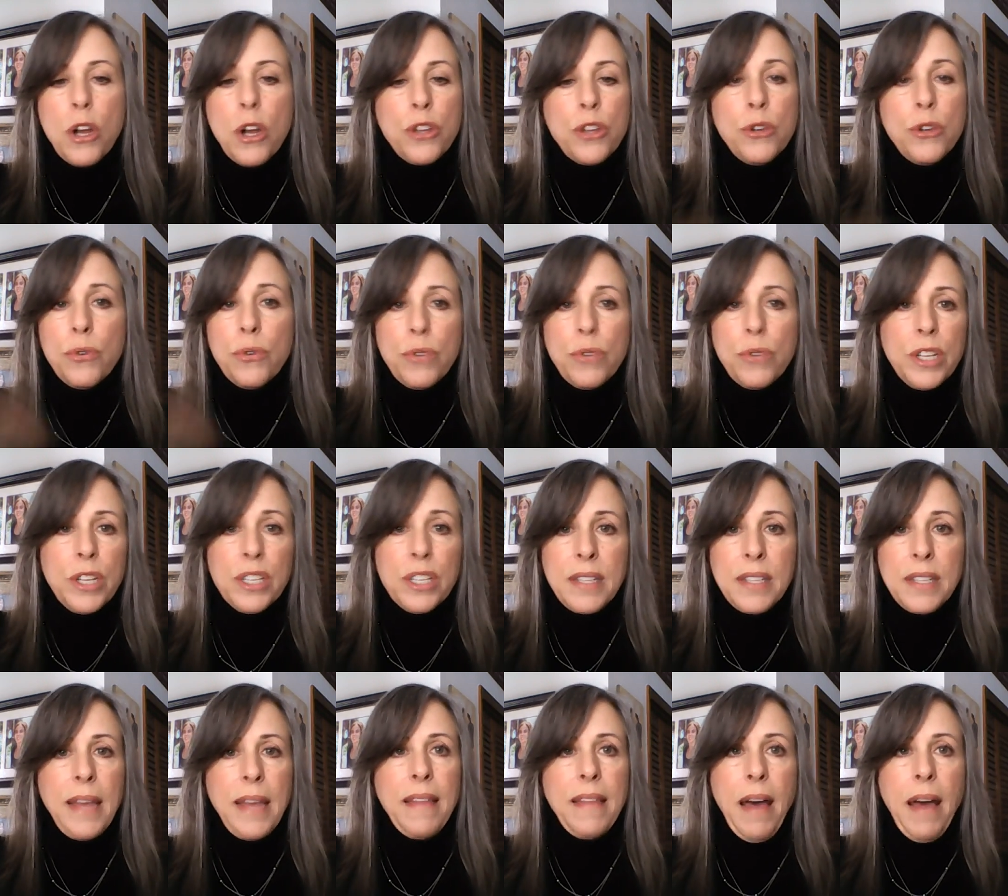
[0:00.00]
You can
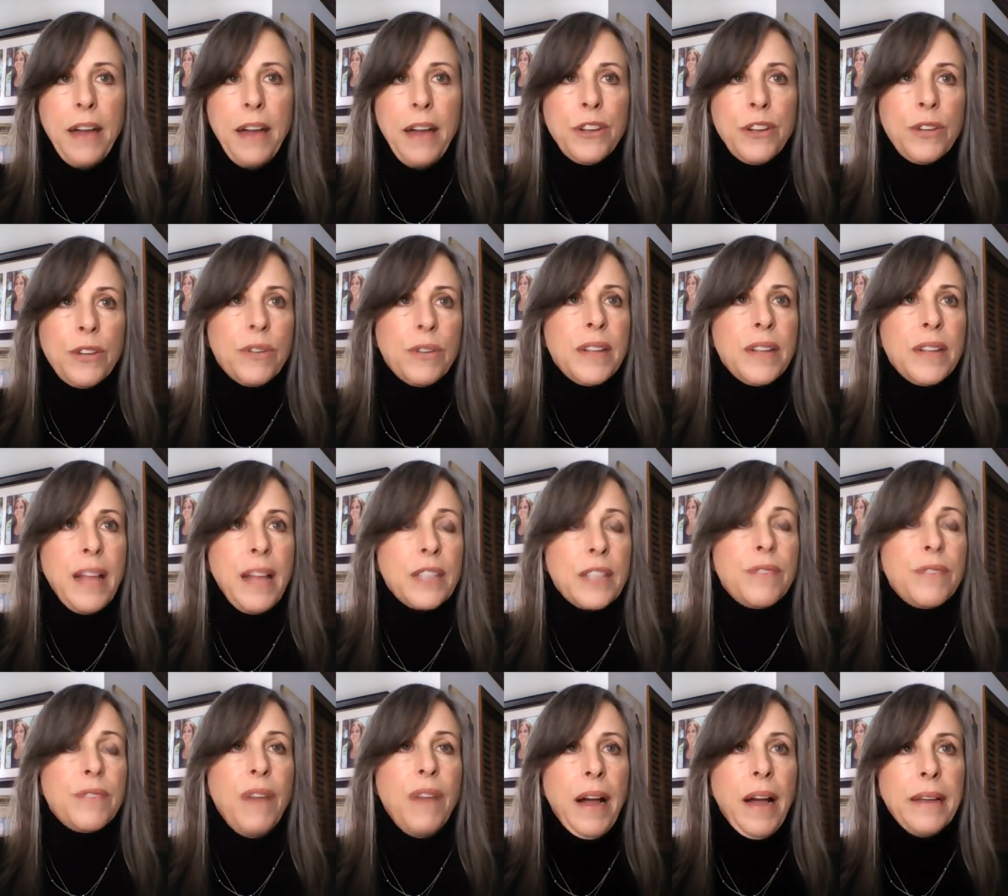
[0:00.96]
say that.
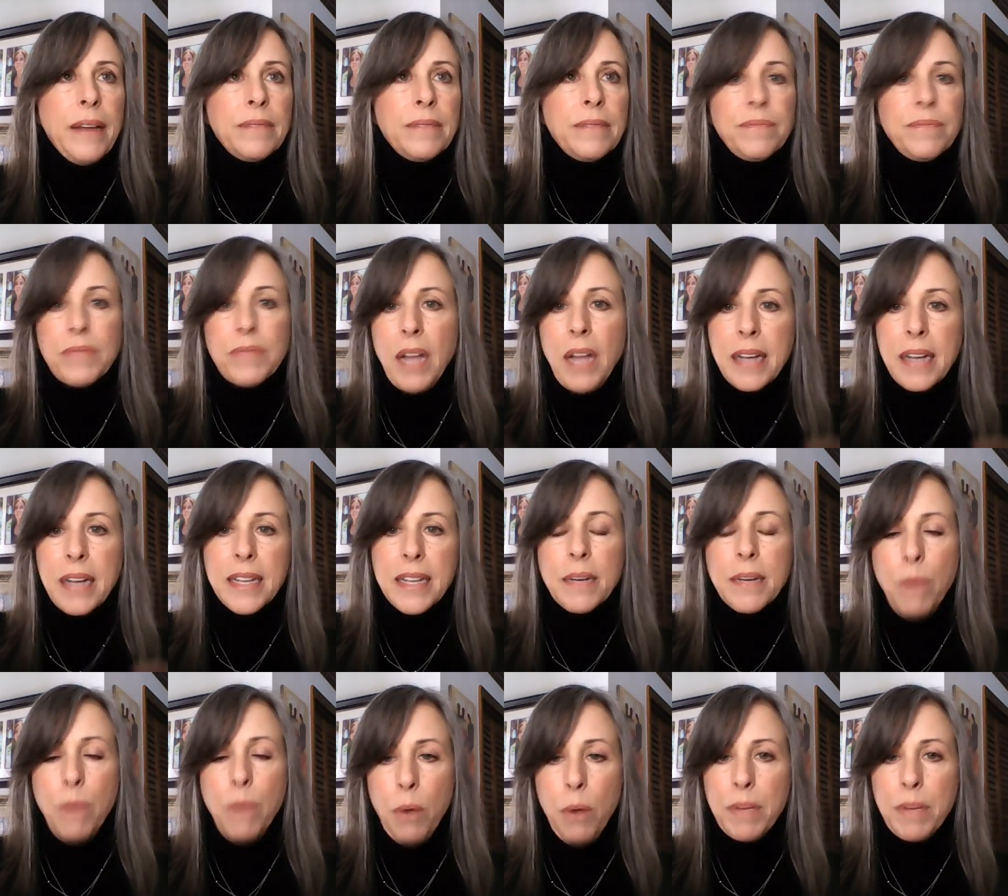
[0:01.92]
That's fine. I
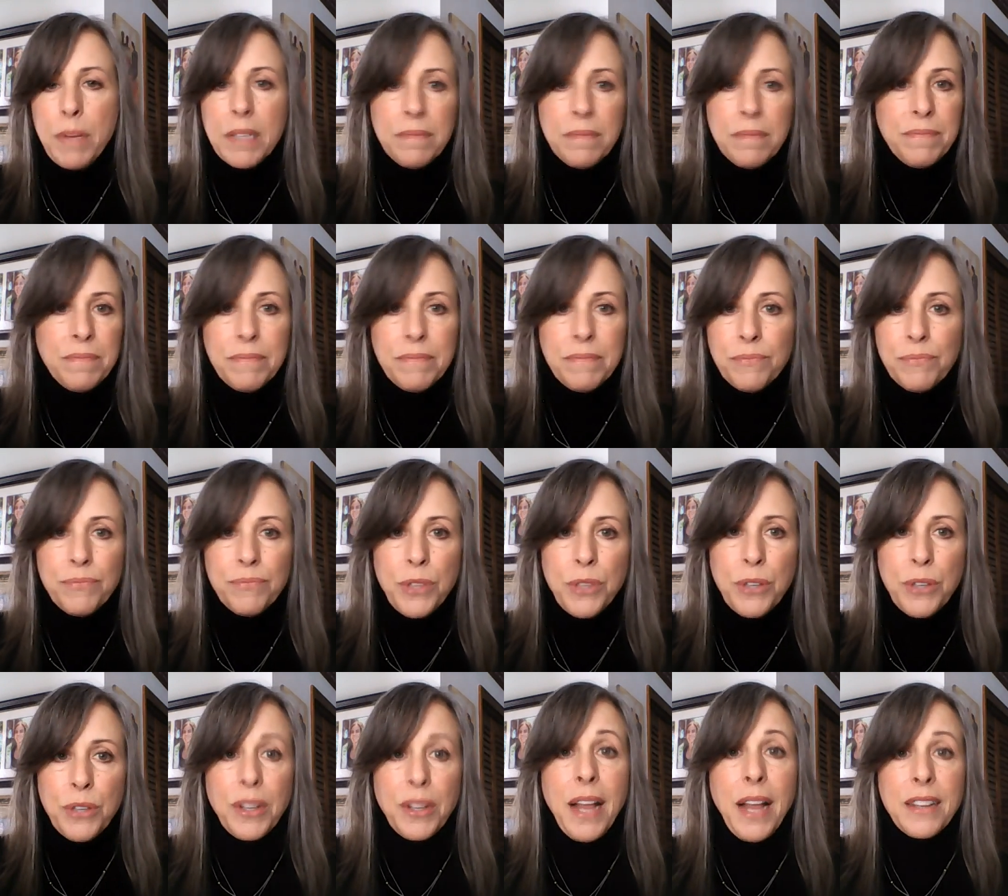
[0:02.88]
need a moment.
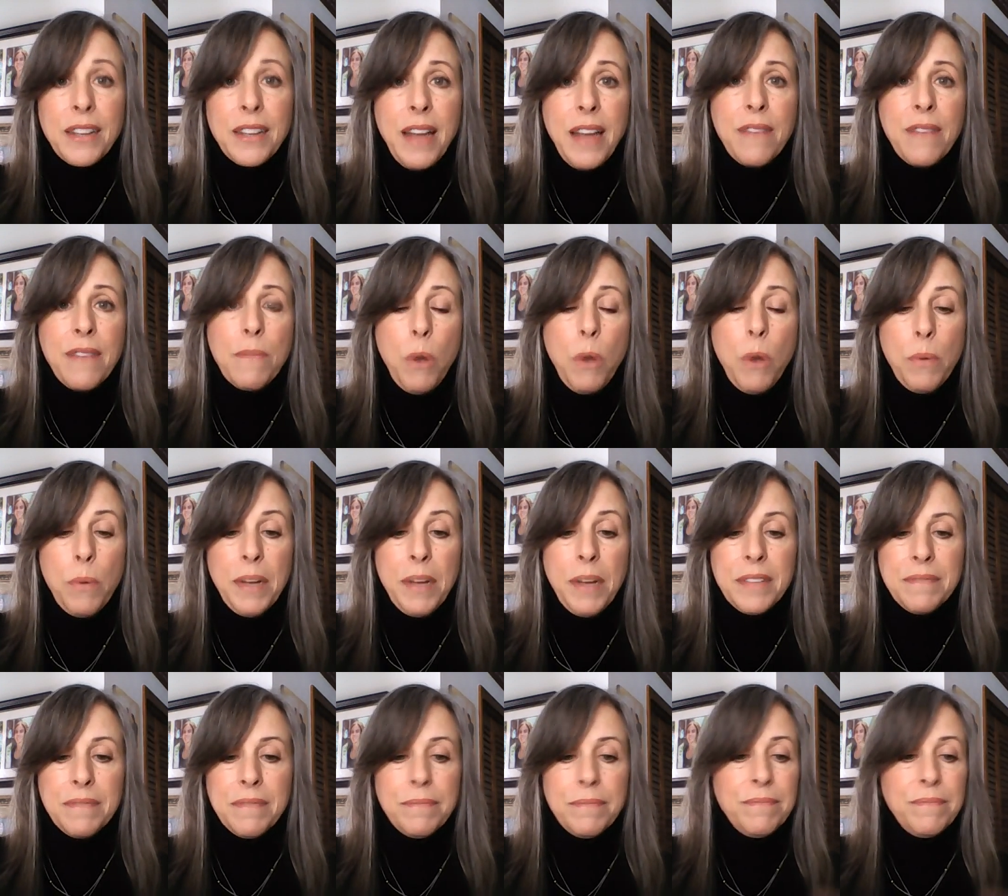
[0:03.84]
You're allowed to have a moment.